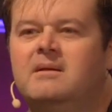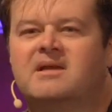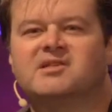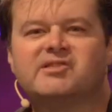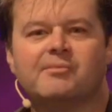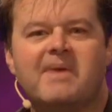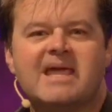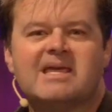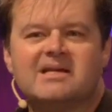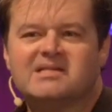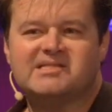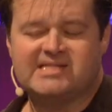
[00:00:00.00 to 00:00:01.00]
Because they're
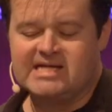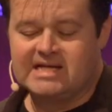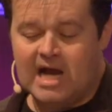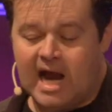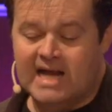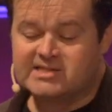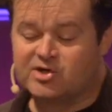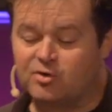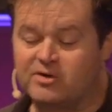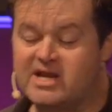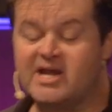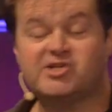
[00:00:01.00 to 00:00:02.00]
making us see God's
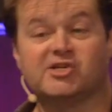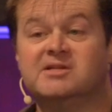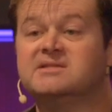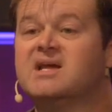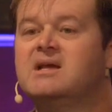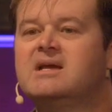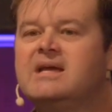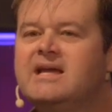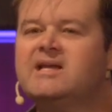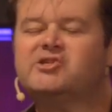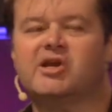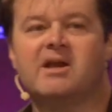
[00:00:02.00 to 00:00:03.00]
creations,
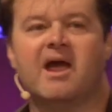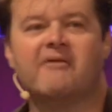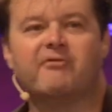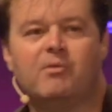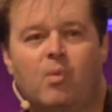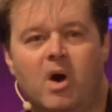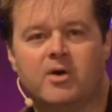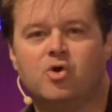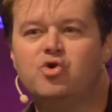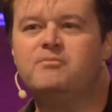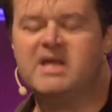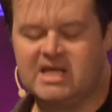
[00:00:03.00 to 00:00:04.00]
each and every one
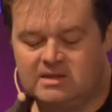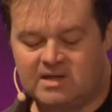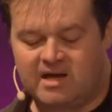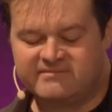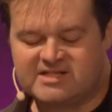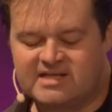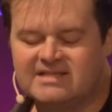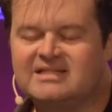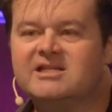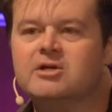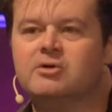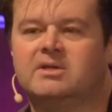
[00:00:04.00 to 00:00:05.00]
whom he loves
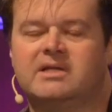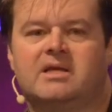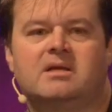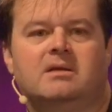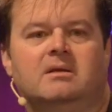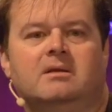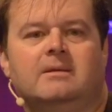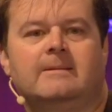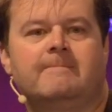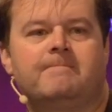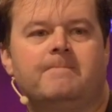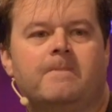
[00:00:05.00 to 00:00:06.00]
dearly,
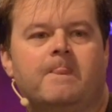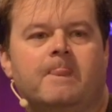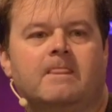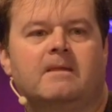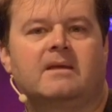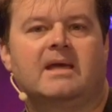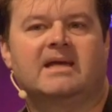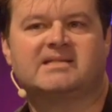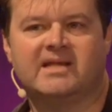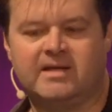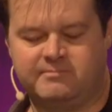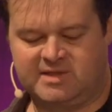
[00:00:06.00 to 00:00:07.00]
as
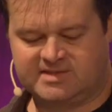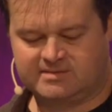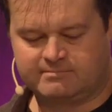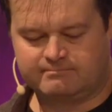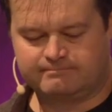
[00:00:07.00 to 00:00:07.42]
enemies.